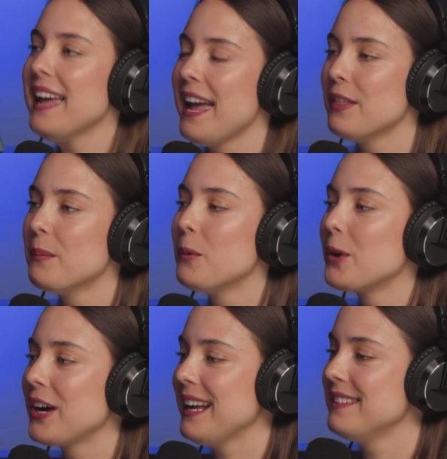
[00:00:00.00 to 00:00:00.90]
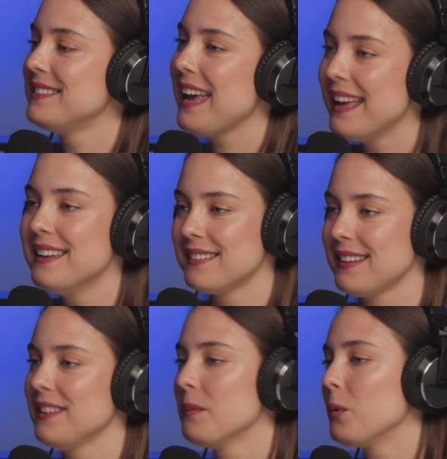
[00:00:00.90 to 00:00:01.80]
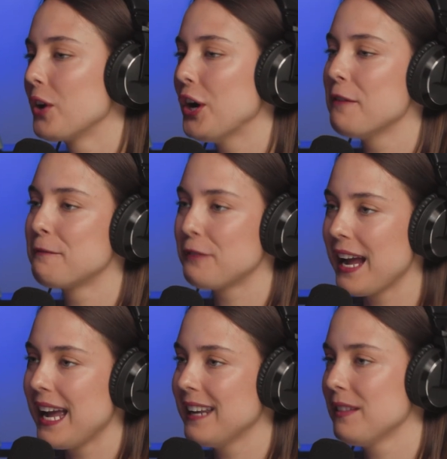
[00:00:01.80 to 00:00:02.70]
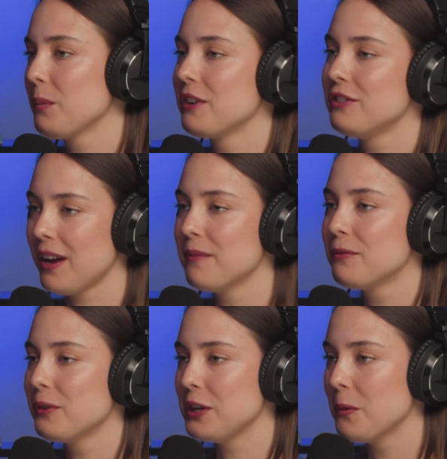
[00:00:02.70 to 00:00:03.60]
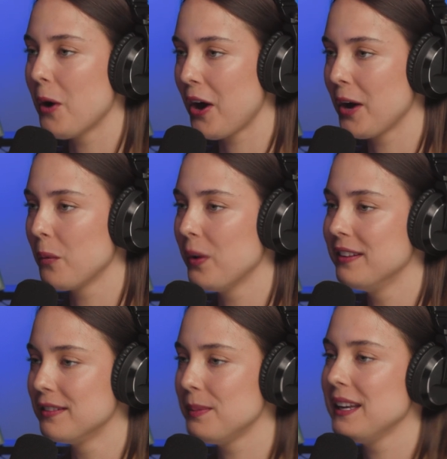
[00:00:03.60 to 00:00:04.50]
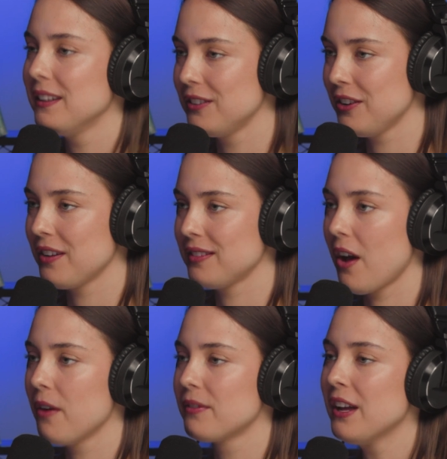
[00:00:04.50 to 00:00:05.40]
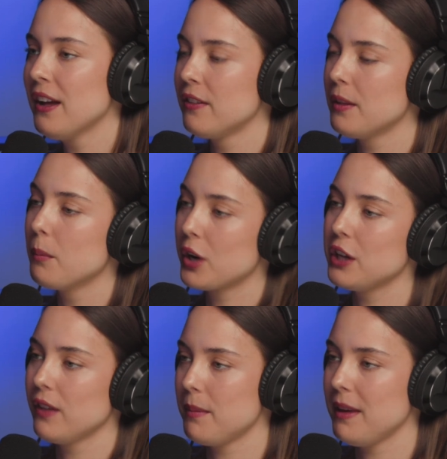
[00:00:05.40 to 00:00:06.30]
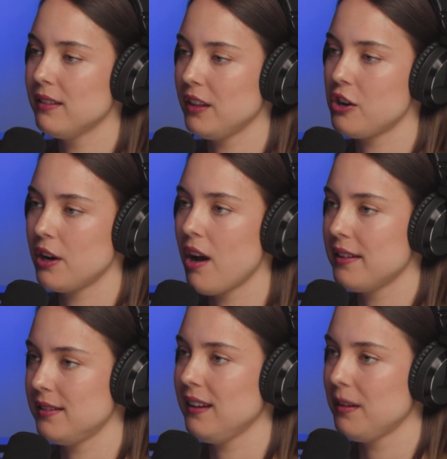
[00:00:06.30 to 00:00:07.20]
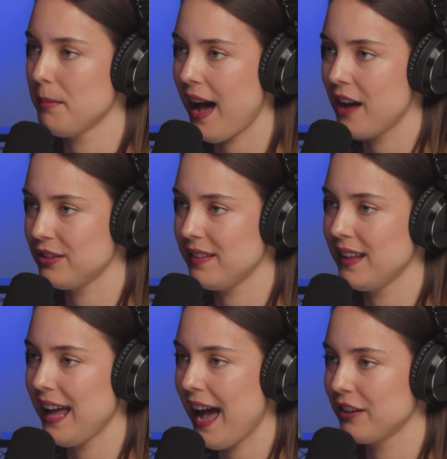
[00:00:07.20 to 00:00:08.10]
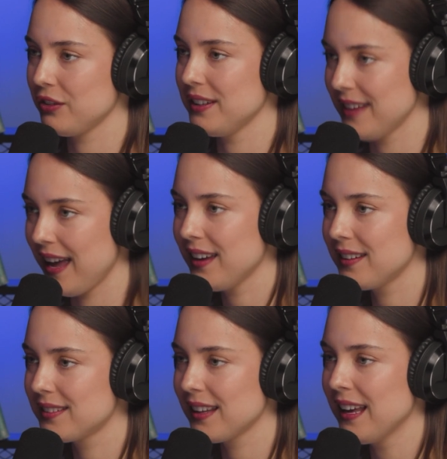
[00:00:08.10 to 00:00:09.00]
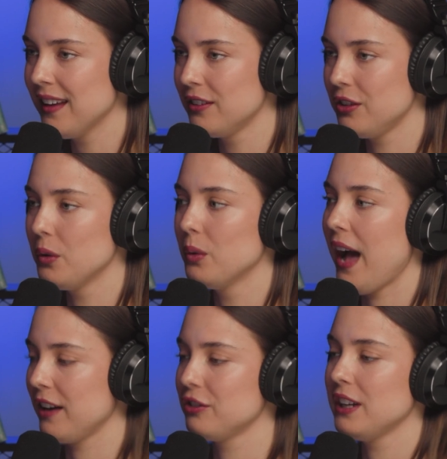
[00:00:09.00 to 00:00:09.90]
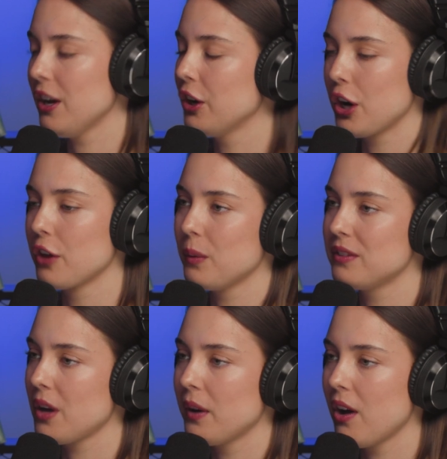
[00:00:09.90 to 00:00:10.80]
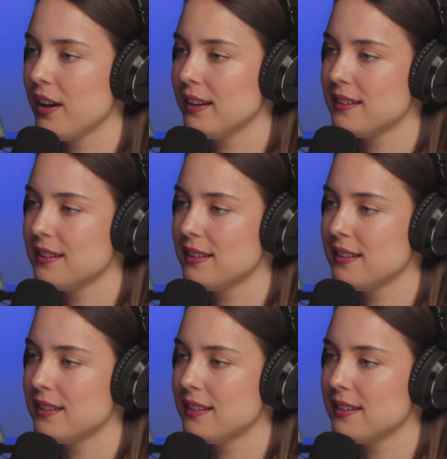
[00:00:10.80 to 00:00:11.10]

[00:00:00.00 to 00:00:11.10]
And the more intense and the more afraid and the more shameful you are when speaking to yourself, the more you limit the curiosity and compassion that it actually takes to actually unearth what's going on